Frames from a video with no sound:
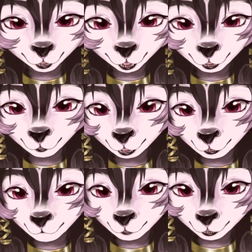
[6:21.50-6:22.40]
ago,
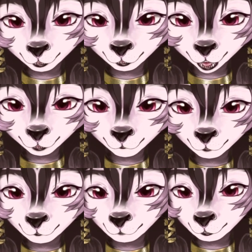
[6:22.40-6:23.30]
when trans
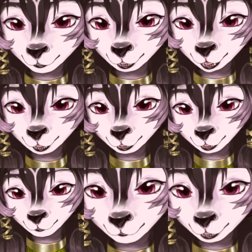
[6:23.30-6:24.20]
people were seen
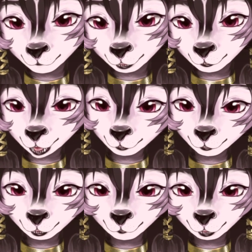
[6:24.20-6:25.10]
as even less
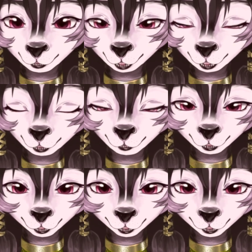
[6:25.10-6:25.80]
human than they are